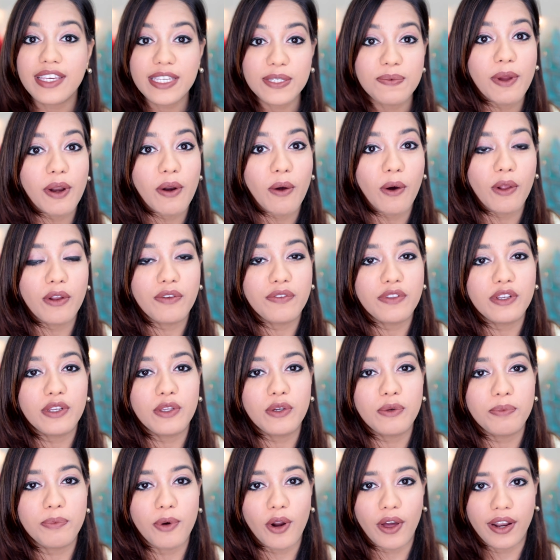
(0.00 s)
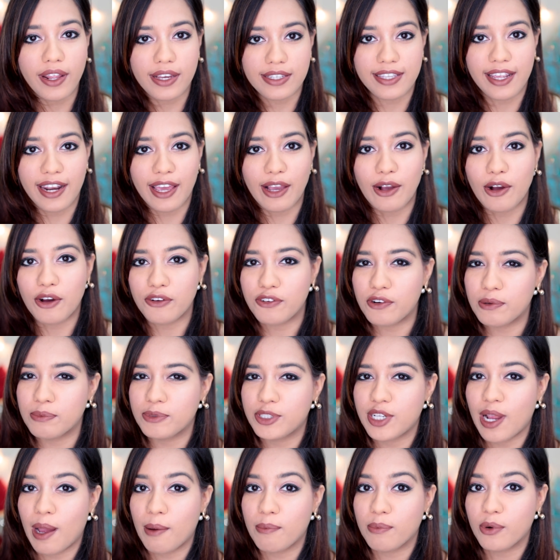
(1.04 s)
these were all of the new products that I got from
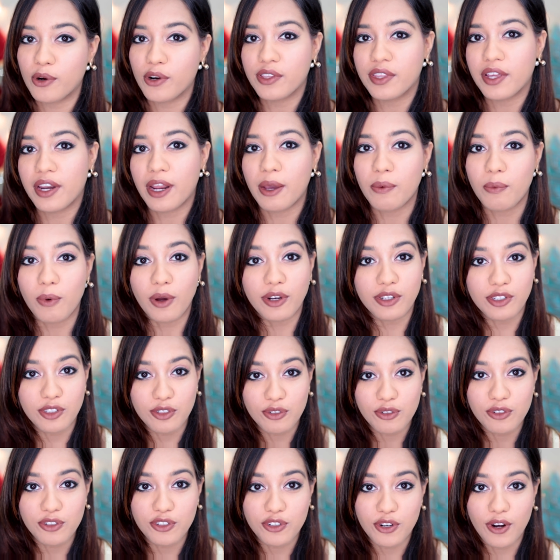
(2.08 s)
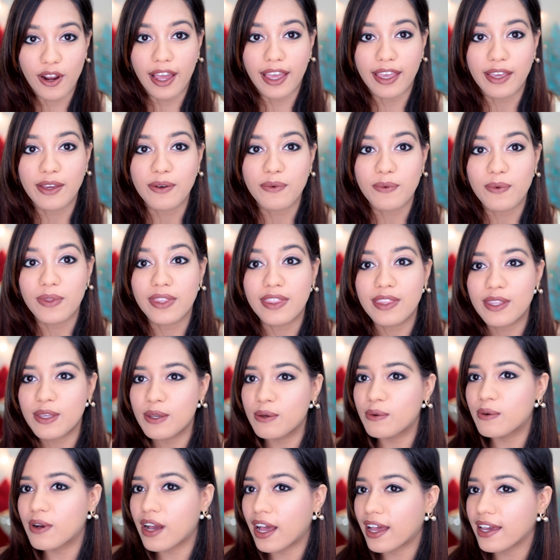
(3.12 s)
Chambor that I wanted to try
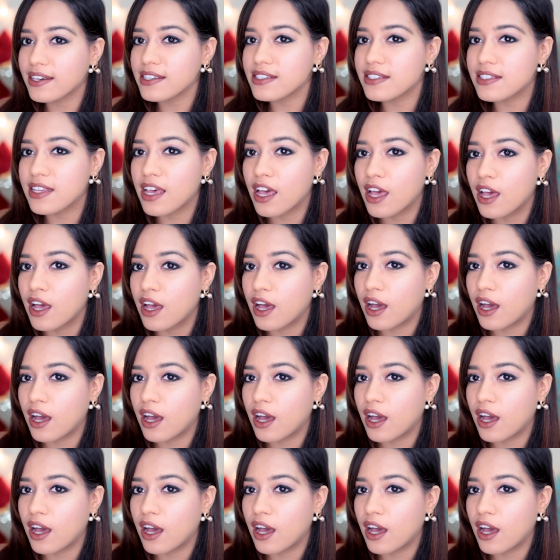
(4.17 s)
with you guys.